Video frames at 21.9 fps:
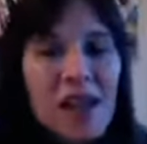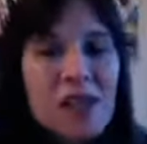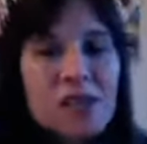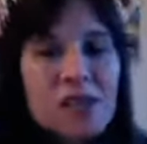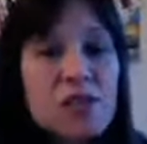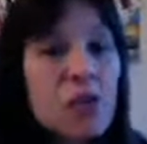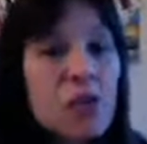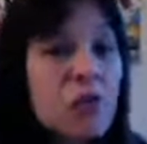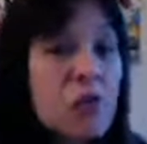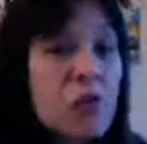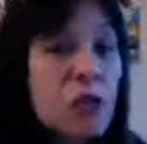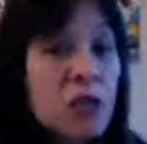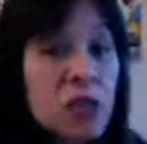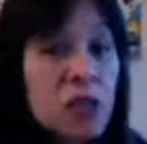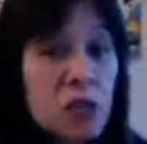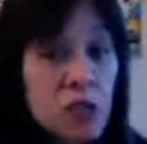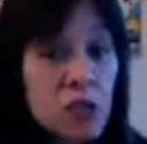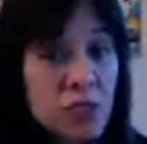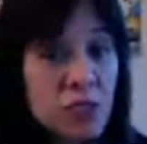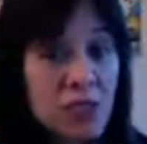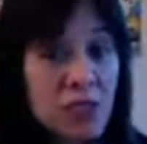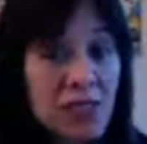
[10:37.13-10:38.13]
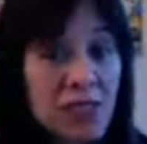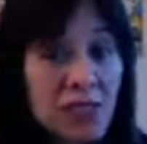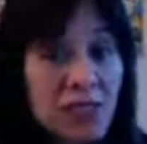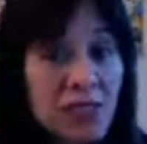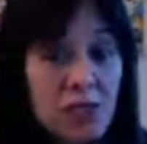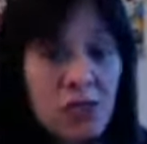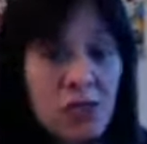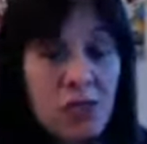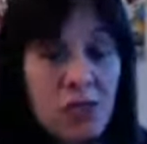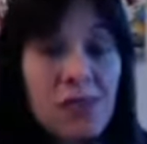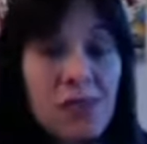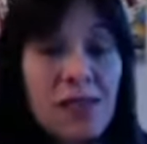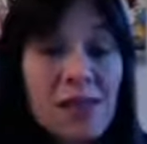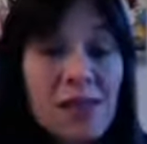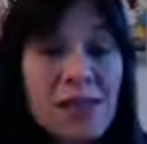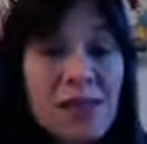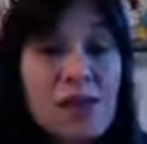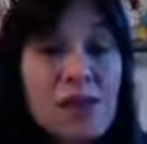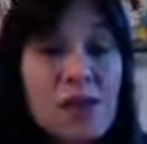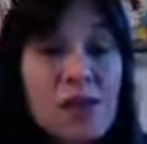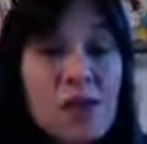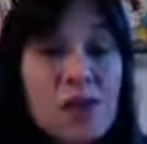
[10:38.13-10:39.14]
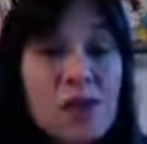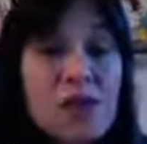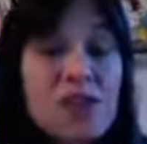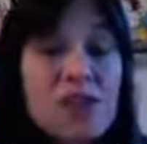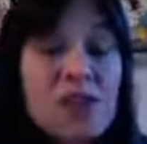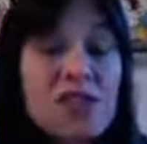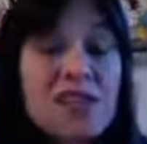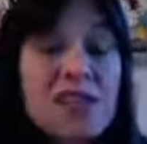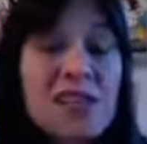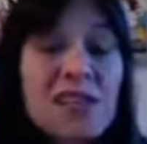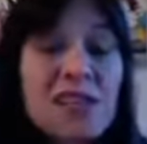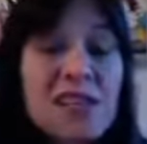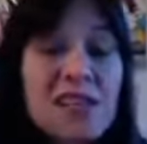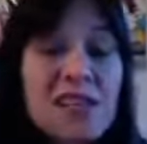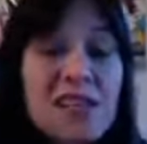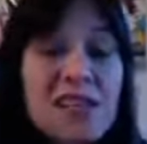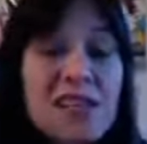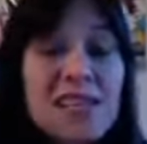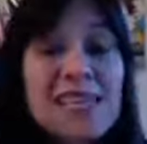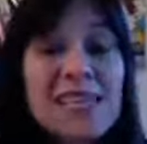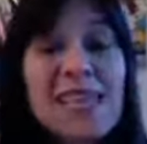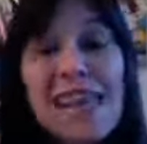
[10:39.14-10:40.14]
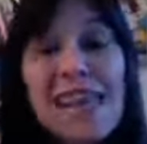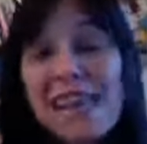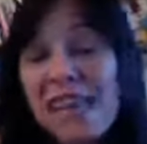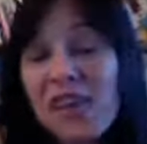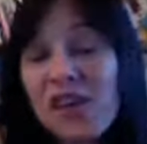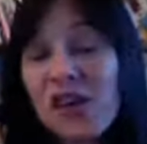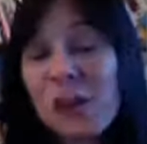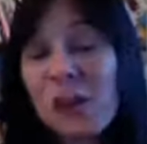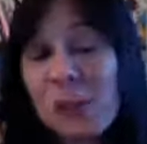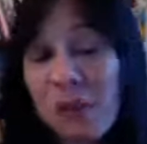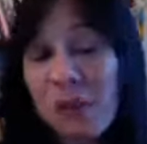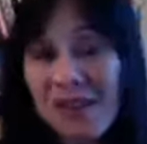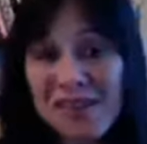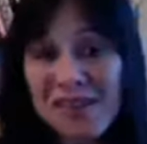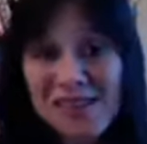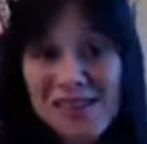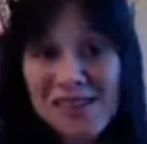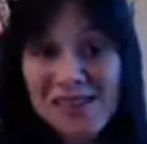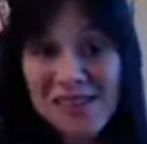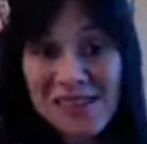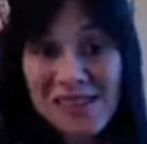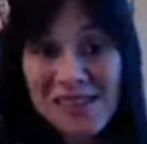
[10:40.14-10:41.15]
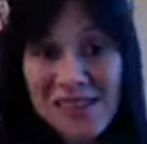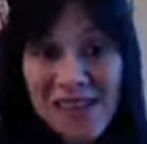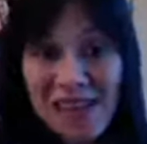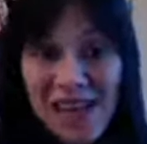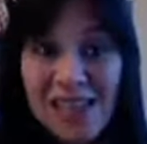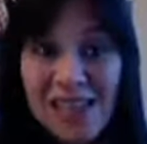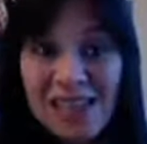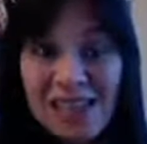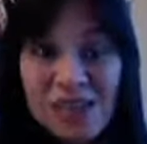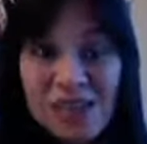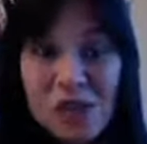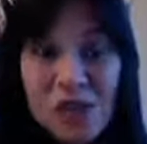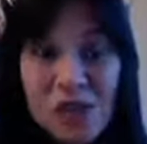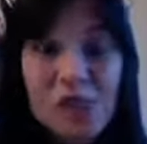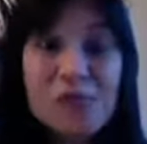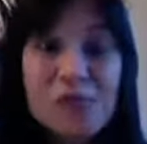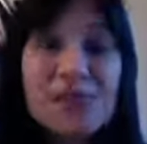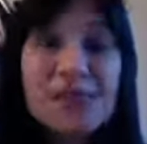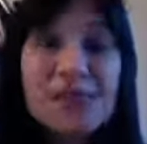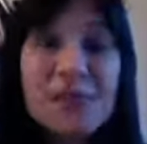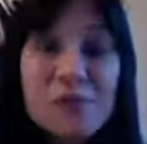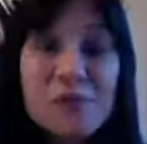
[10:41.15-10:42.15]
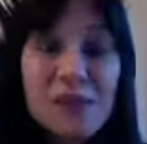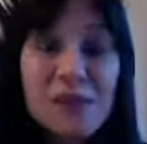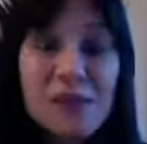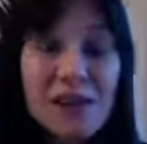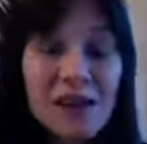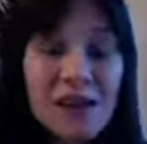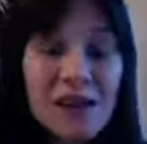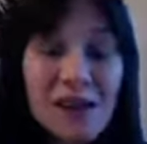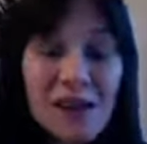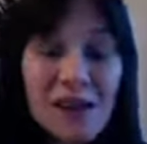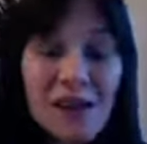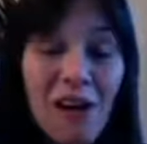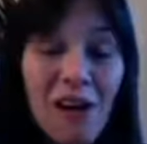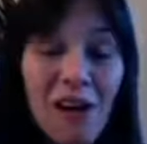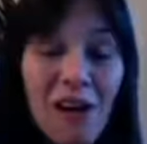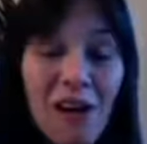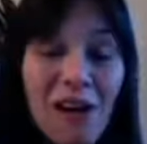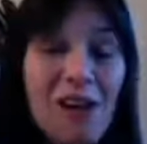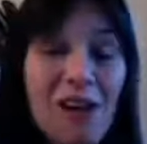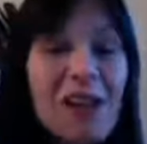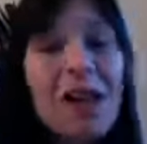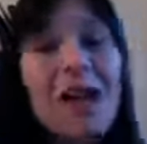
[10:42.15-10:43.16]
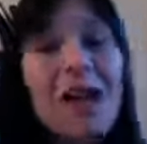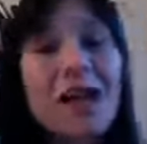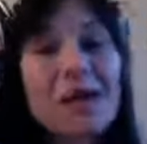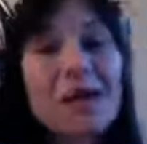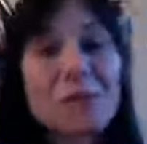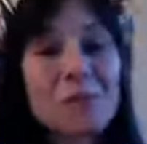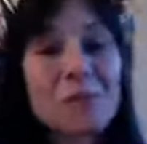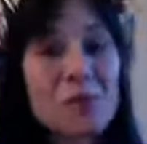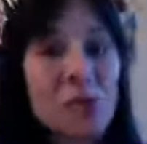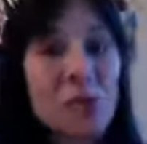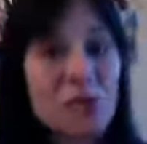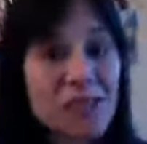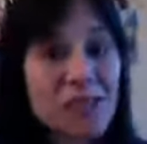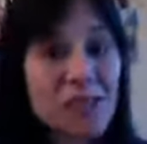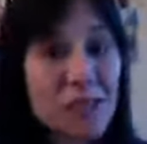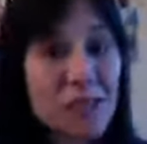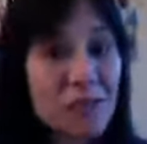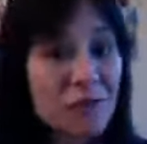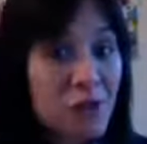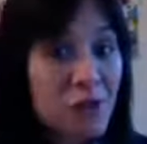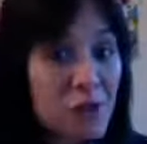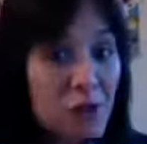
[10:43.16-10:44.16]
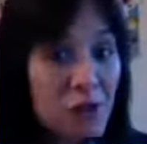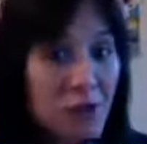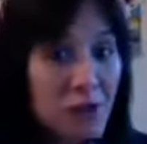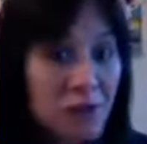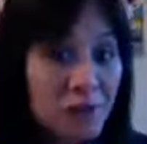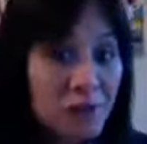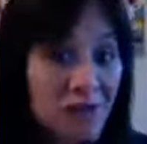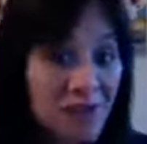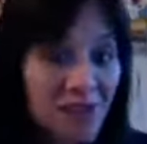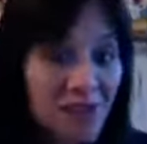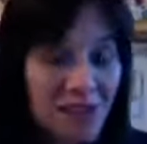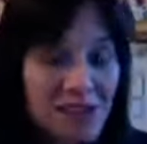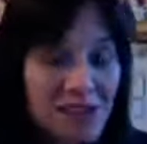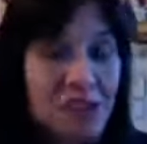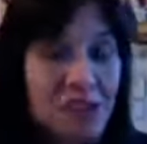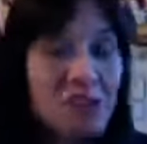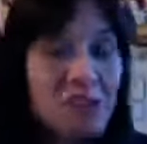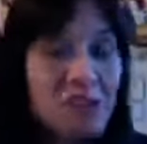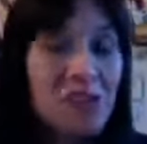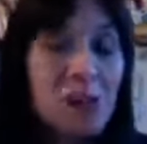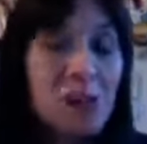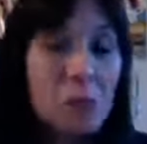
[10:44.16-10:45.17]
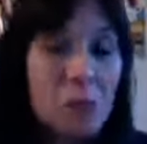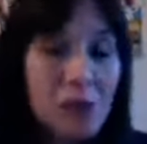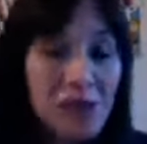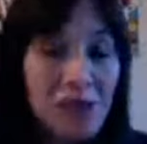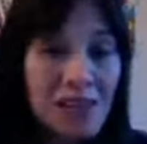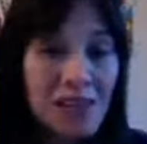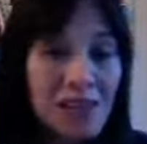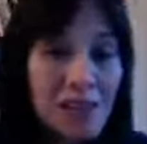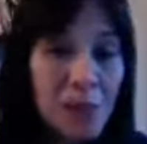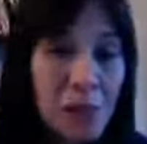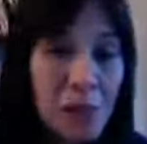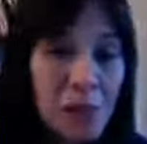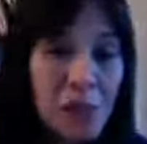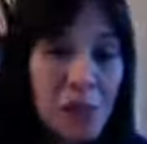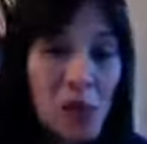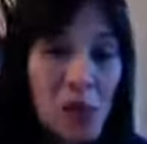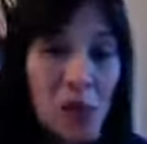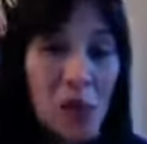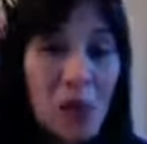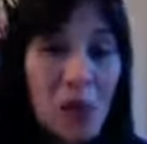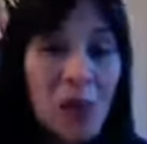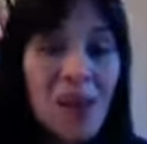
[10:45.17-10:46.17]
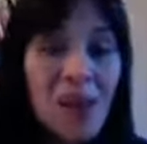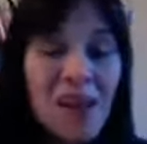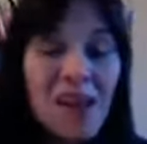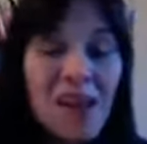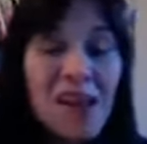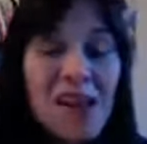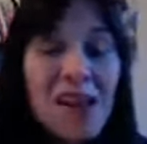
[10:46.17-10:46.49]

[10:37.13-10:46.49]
And so if you're interested in doing this, if you're interested in getting your abundance assessed, you can give me a call or sign up for a 20-minute consult, and I'll put a link below.